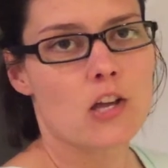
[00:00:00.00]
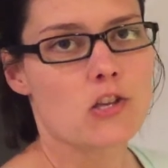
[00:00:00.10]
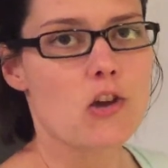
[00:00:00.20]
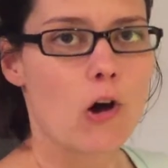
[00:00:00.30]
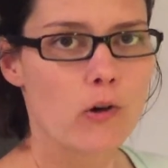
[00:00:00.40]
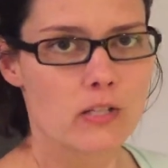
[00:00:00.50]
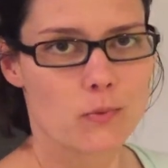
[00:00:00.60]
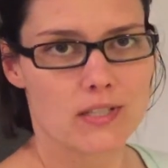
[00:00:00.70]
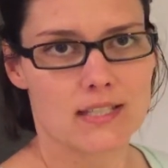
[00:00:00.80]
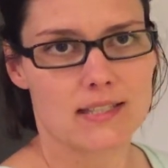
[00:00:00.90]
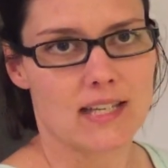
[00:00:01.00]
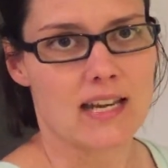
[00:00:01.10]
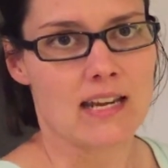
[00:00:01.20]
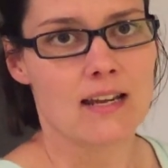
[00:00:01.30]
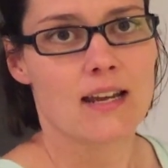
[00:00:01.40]
you always want to
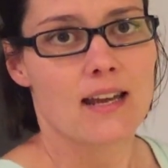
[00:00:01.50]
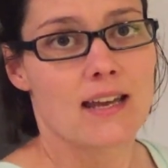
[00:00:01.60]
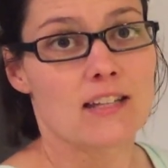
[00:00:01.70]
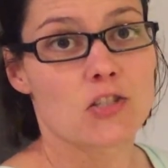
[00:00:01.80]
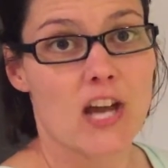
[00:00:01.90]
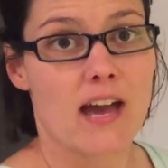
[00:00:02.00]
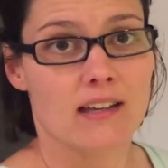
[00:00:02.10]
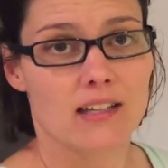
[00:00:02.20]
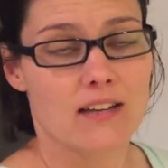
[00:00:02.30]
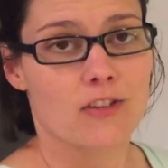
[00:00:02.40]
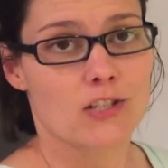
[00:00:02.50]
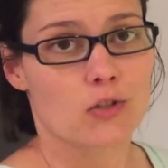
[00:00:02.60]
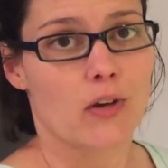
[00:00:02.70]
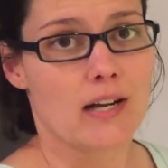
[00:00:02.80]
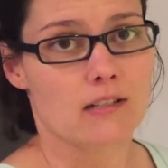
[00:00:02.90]
see and check if there's
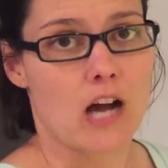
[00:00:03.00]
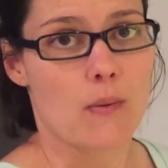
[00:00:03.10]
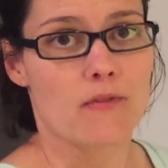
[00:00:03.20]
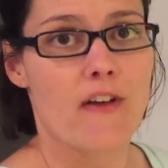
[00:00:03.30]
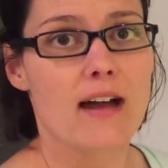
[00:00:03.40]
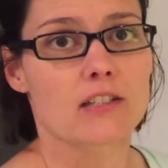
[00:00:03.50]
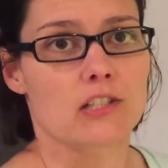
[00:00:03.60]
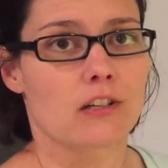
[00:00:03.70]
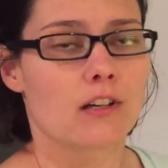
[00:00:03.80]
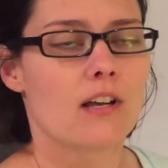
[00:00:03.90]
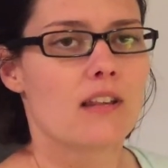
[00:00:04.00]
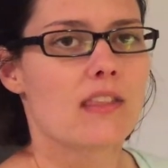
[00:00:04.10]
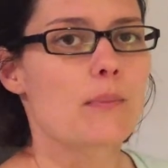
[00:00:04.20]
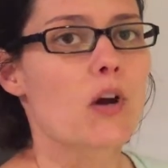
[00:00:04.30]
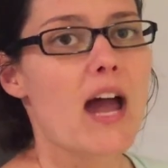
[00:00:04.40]
a greatest common factor
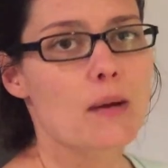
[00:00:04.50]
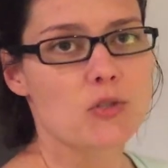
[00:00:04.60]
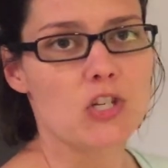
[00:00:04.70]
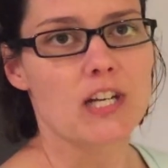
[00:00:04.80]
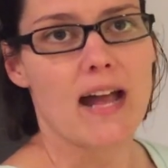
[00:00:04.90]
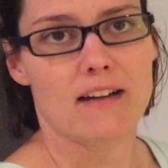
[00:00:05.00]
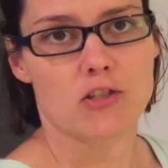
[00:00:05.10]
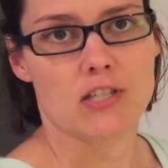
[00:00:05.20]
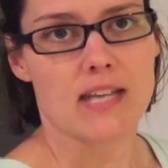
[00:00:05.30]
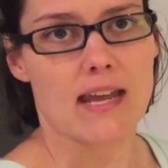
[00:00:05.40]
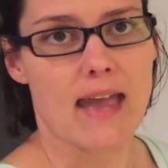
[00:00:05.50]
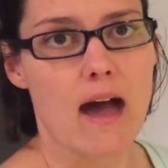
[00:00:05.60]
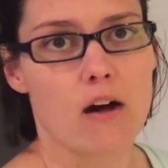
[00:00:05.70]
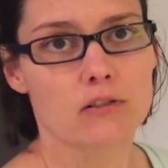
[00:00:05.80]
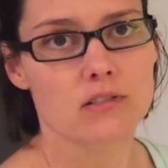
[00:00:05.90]
that perhaps you could actually take
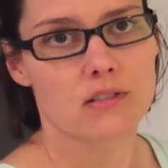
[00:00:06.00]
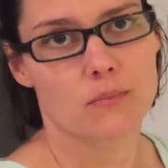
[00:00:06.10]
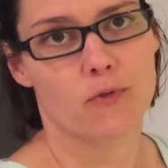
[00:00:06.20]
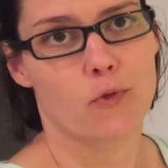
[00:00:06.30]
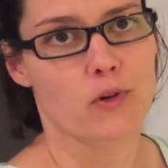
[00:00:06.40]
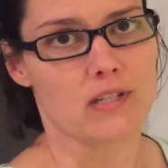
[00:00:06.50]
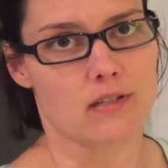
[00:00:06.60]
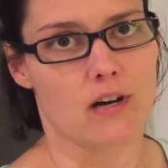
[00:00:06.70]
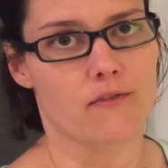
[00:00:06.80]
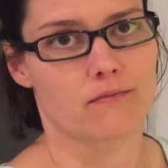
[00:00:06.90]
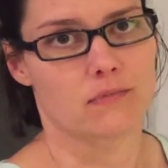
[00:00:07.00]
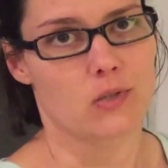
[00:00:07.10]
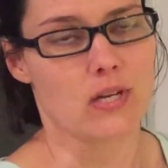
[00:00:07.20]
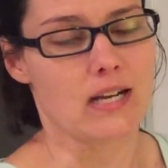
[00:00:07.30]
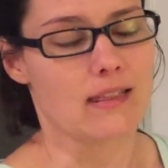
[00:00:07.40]
out before you start
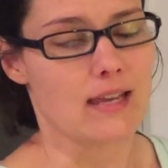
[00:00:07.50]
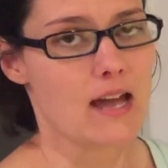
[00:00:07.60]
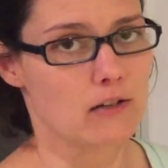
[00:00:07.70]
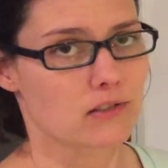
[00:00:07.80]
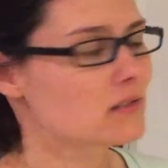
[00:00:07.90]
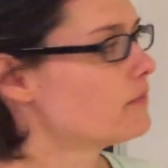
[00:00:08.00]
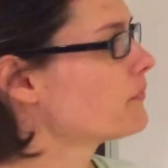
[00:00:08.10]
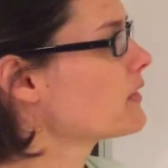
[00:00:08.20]
doing anything else.